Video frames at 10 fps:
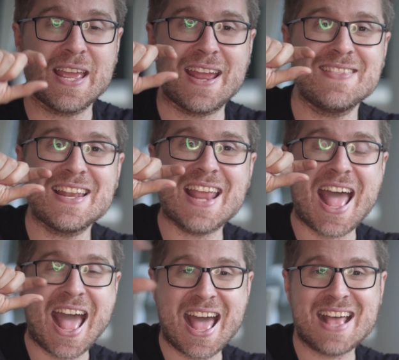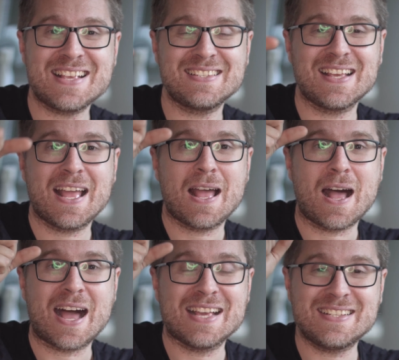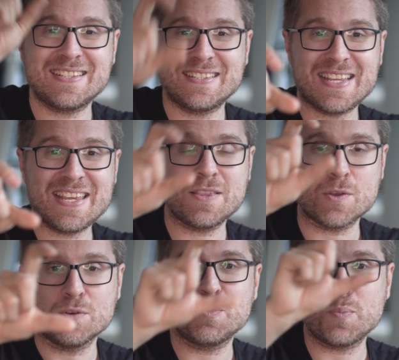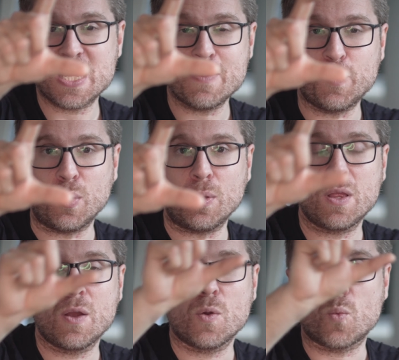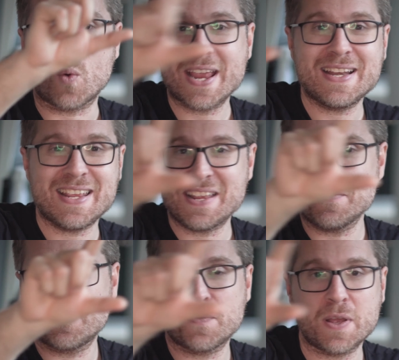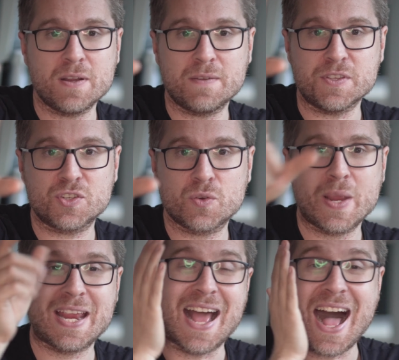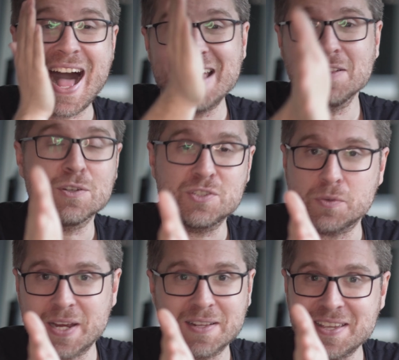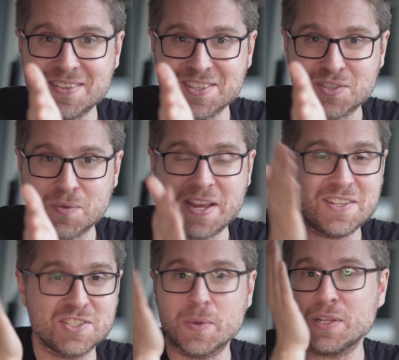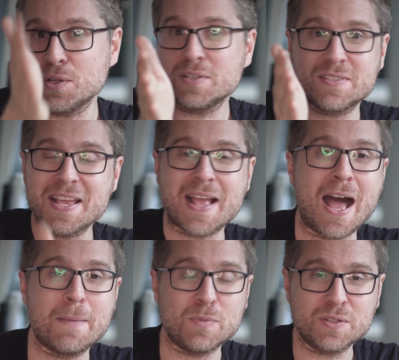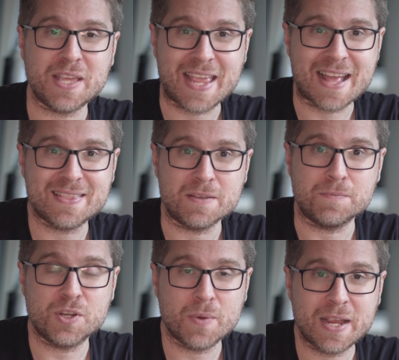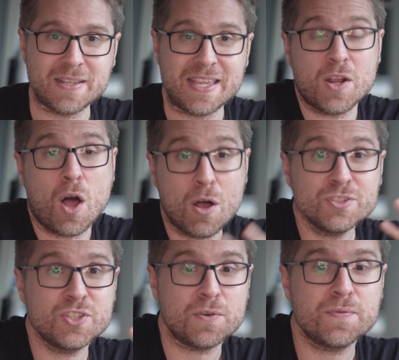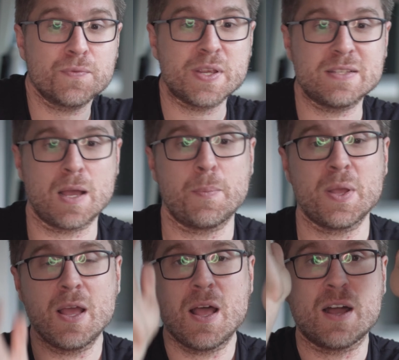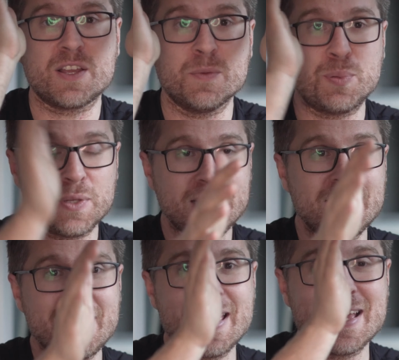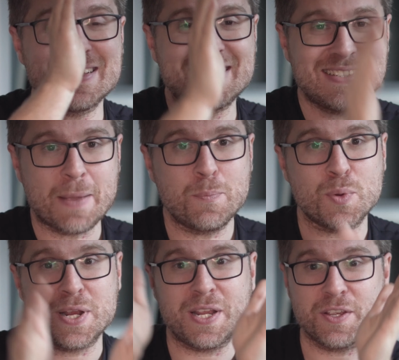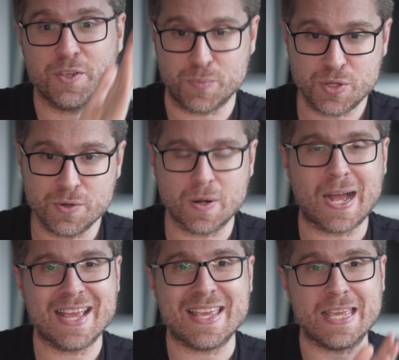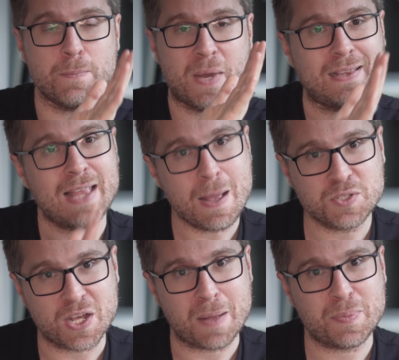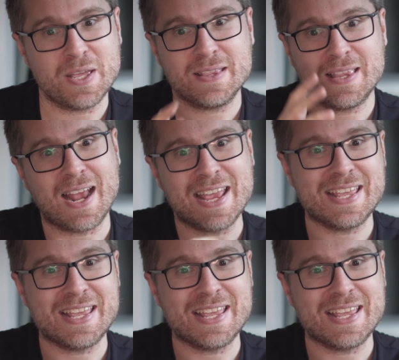and then as I see those people right in front of the screen, I look directly at the screen, so it looks like I'm looking at them directly. It also frees up a completely separate computer, i.e. my laptop, that I